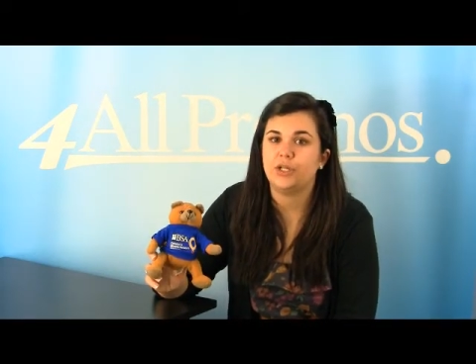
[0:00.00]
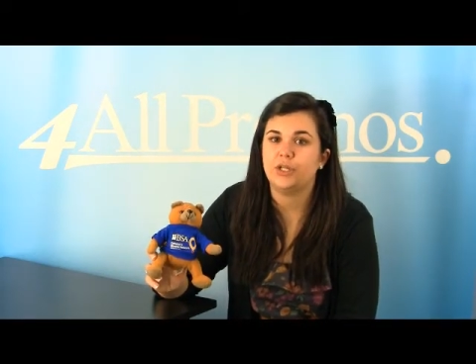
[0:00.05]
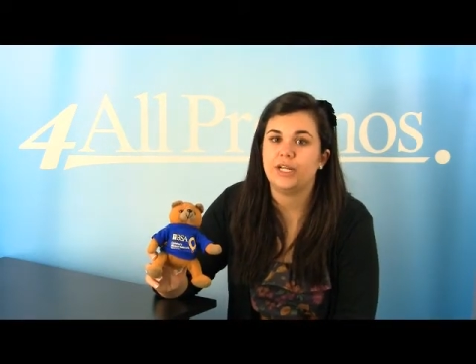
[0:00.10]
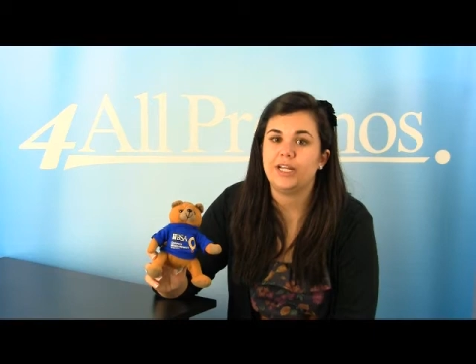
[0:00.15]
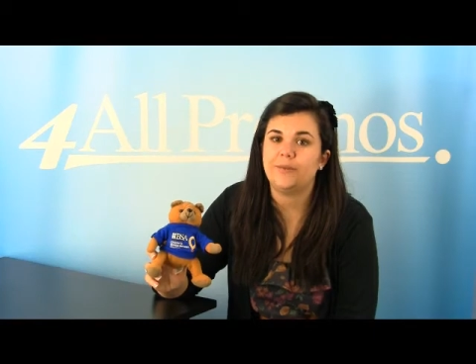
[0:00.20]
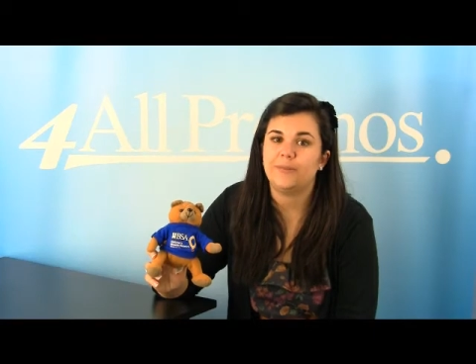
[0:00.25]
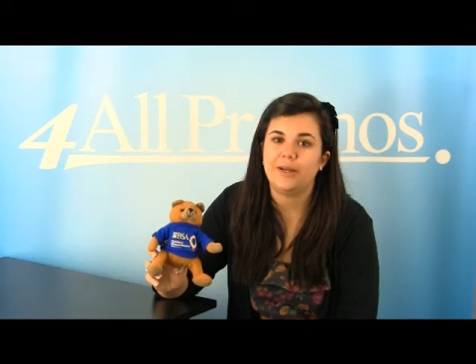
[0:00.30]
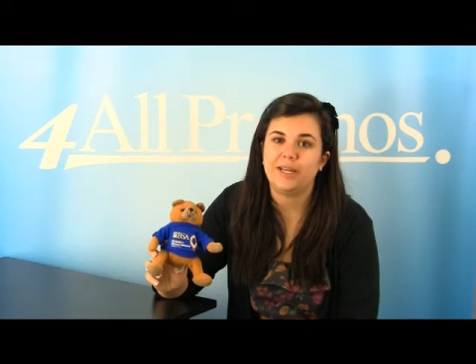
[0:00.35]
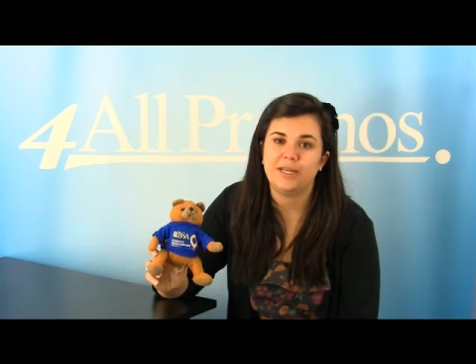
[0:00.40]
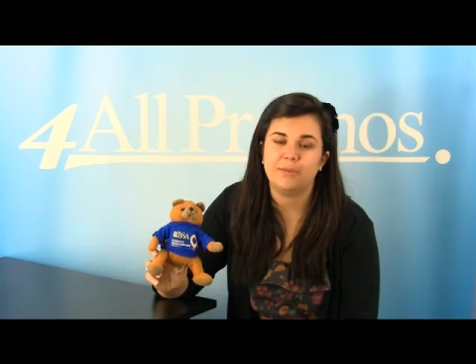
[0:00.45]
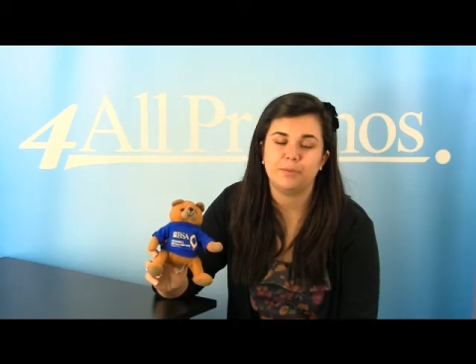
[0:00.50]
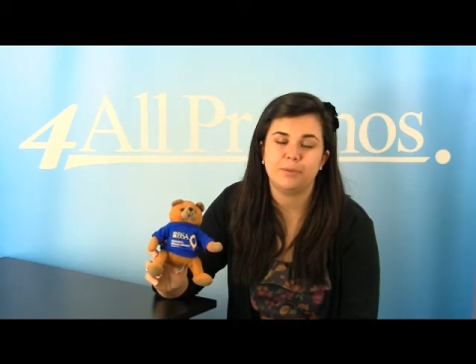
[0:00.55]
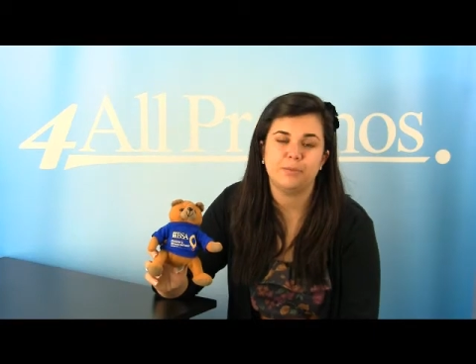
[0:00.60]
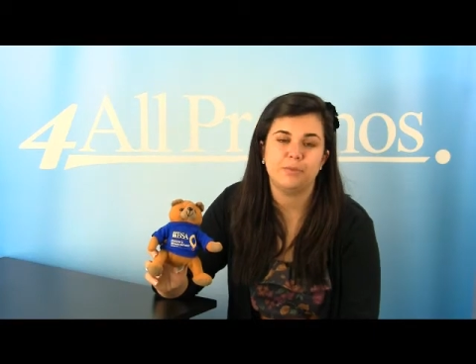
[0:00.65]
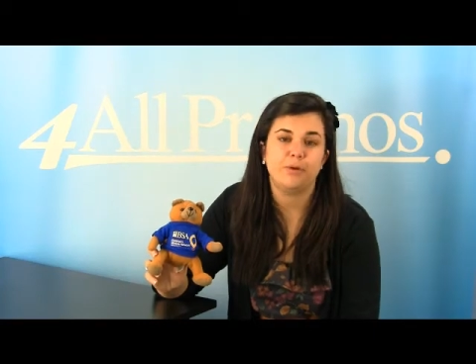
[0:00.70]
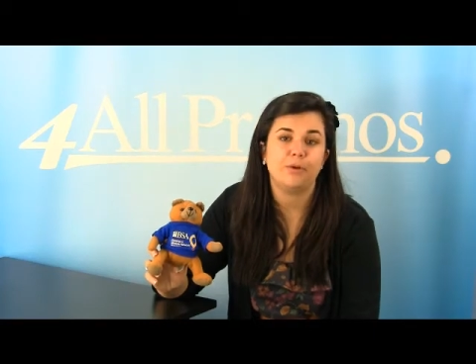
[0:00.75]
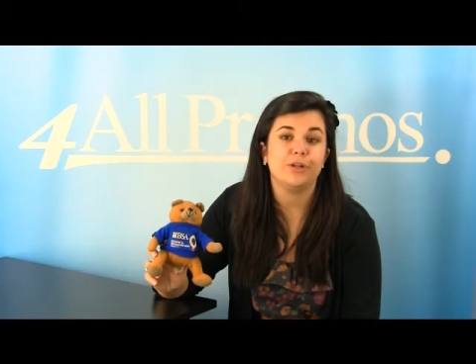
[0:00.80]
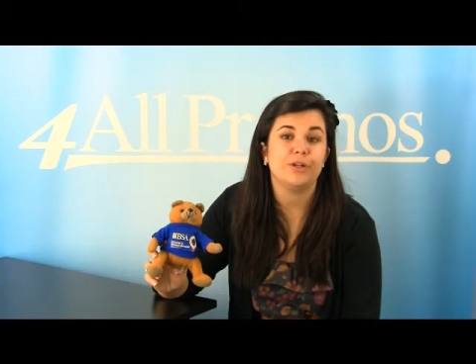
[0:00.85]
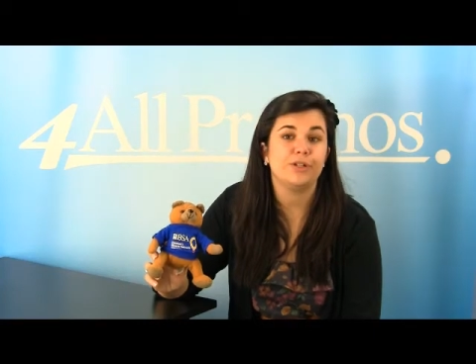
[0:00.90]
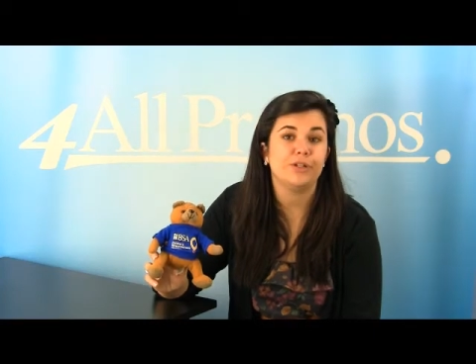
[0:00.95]
great way to
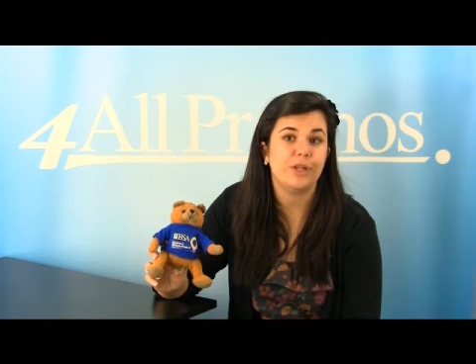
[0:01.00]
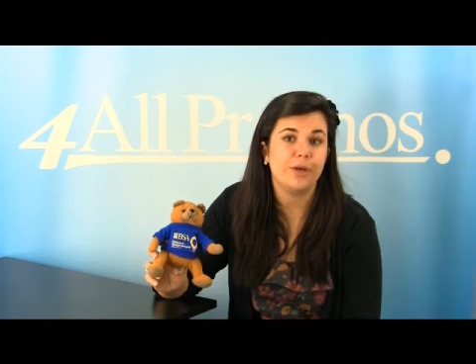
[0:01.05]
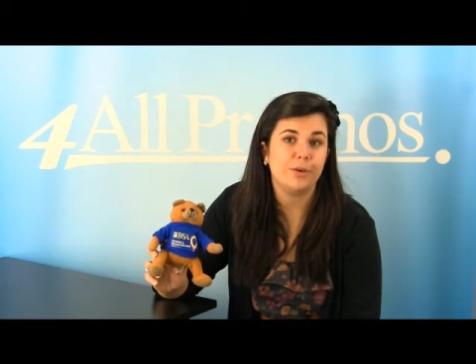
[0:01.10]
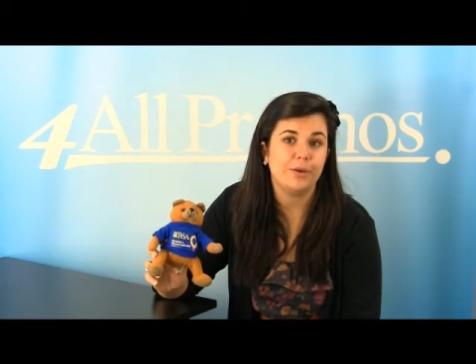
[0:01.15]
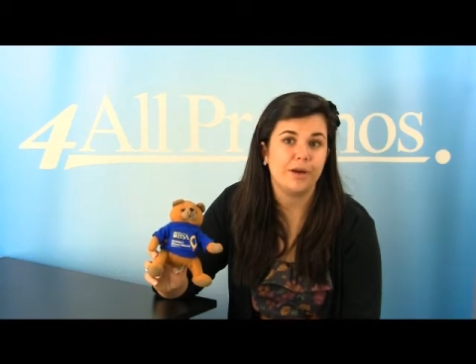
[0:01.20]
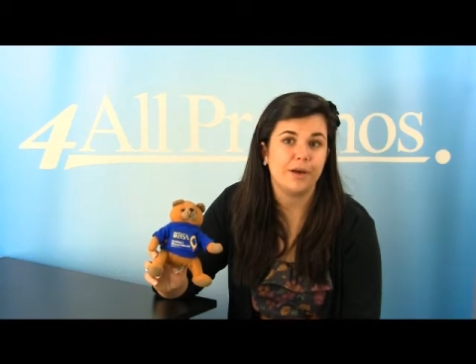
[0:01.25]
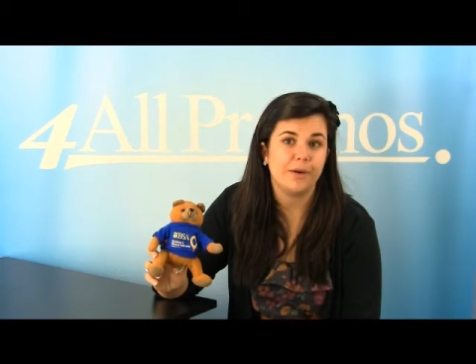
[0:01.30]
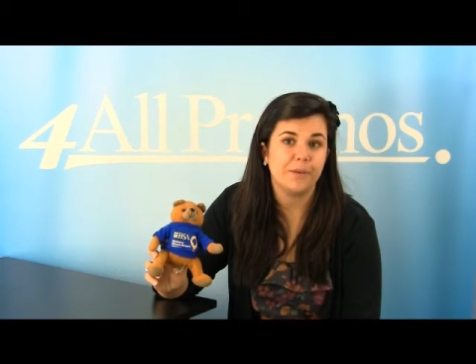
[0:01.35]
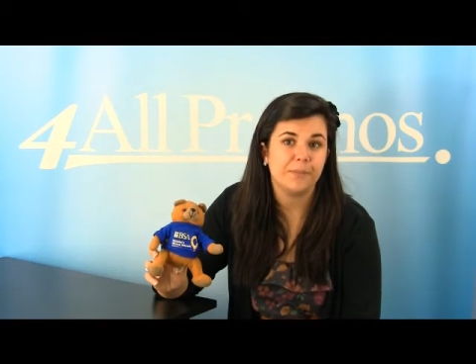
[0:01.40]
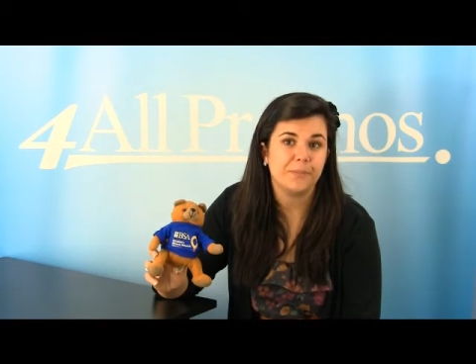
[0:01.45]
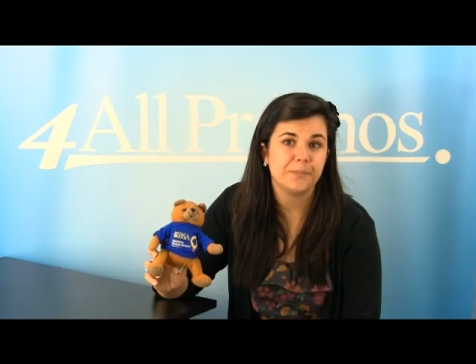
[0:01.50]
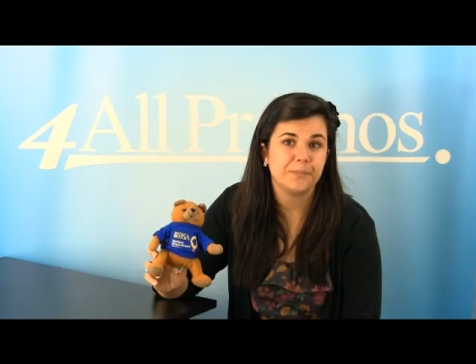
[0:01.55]
promote your logo.